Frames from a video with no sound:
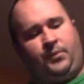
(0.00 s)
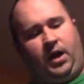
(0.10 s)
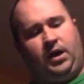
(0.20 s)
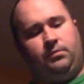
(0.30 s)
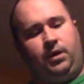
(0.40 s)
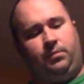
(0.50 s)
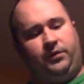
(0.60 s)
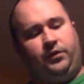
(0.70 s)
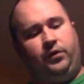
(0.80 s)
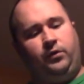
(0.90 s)
Item number
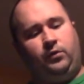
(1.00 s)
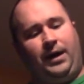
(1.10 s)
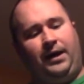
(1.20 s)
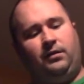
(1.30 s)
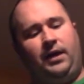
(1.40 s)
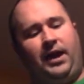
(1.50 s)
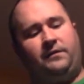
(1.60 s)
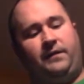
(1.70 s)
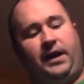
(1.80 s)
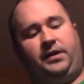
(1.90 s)
2, Airlock
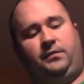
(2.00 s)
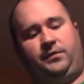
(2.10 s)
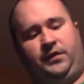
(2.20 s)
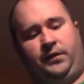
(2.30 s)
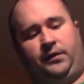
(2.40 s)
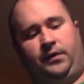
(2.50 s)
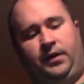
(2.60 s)
Vacuum Sealer,